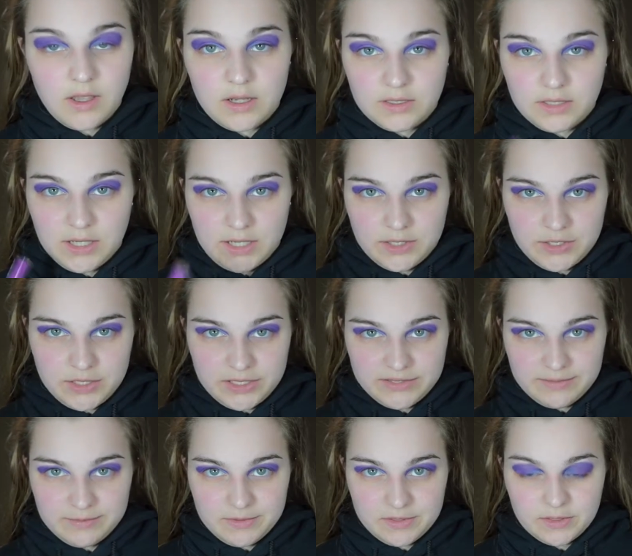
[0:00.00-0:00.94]

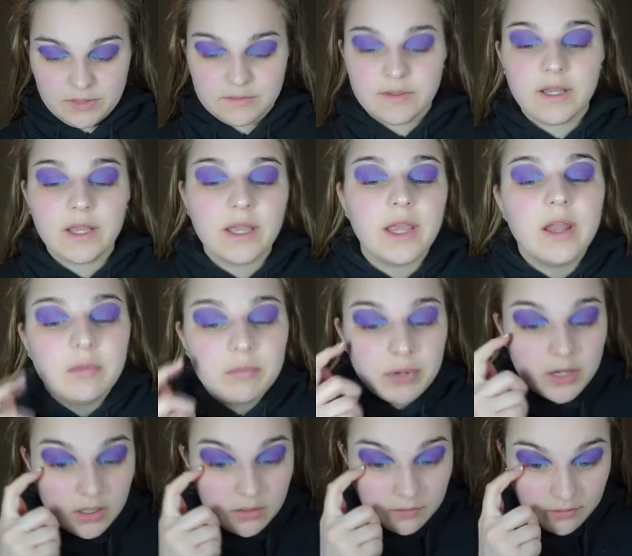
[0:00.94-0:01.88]
Unconscious from Suva
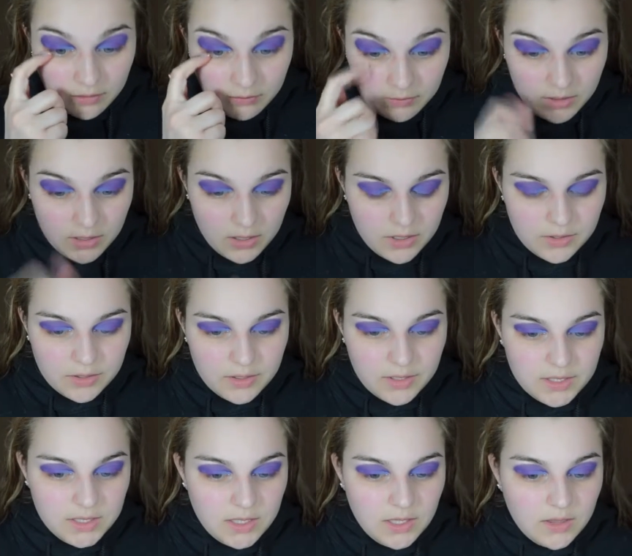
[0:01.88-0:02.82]
and put a little bit
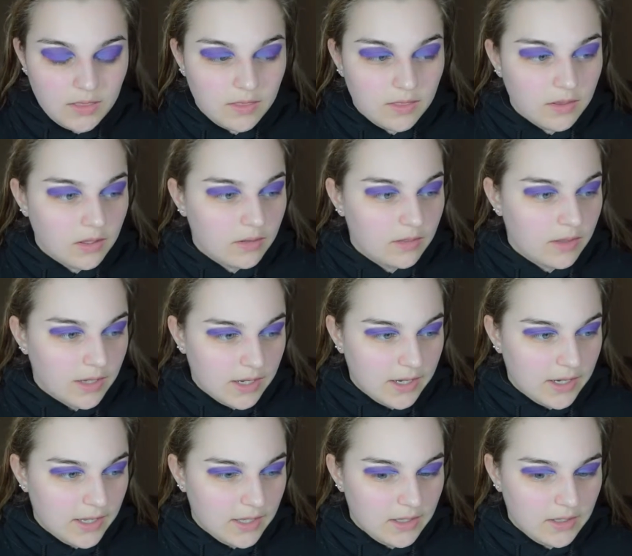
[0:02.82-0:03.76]
underneath the
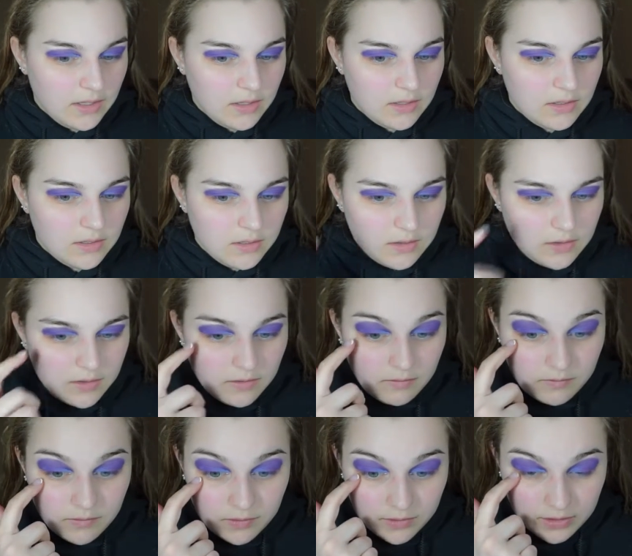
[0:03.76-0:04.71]
eye
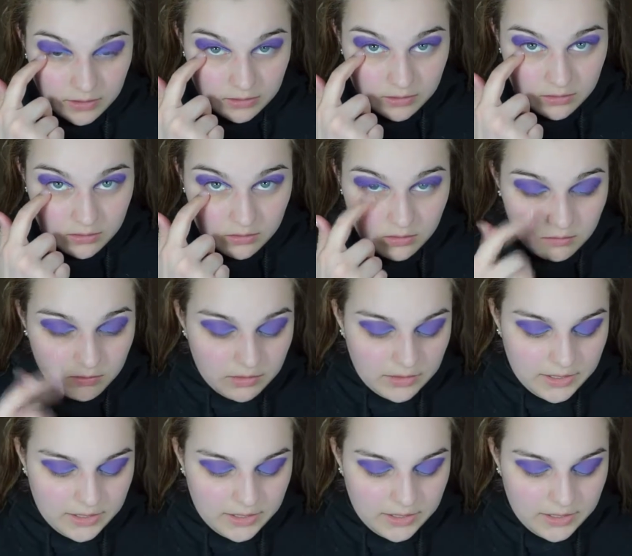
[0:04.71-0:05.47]
for like the lower